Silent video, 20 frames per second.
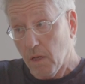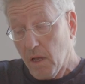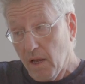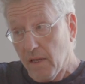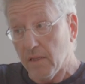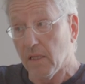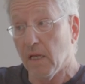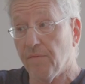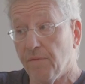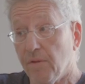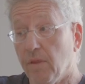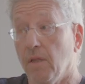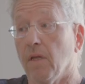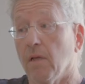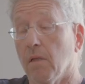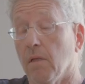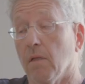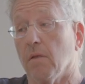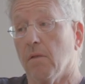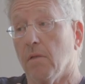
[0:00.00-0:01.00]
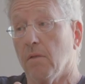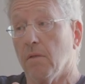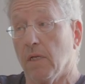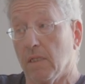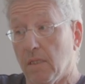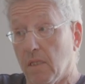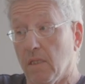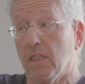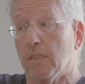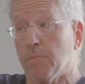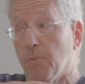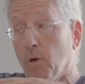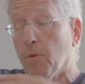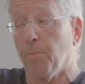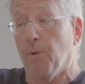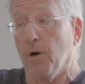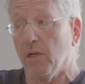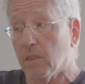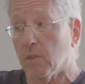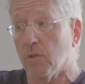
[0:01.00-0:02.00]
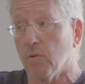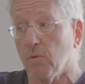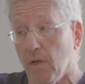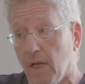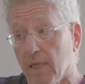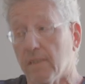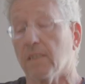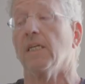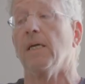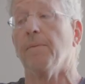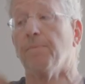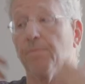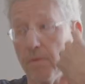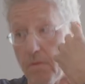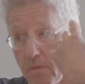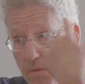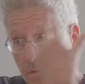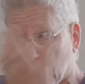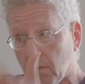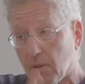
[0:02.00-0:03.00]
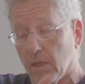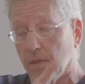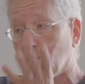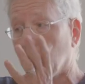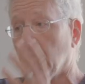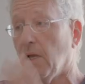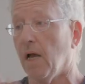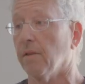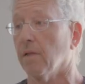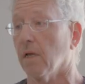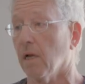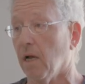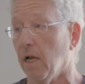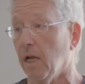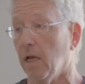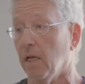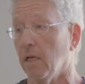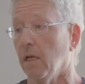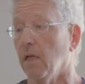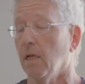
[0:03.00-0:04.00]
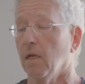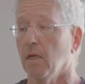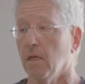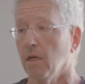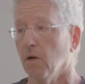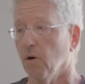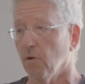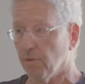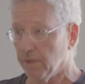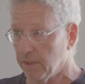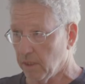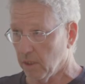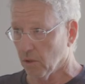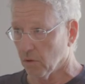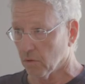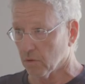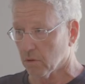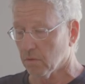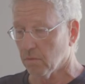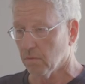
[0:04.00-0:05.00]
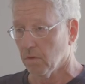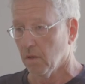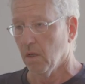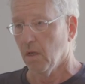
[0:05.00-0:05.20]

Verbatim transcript: and everything that this block points to, except that the other guy already knows.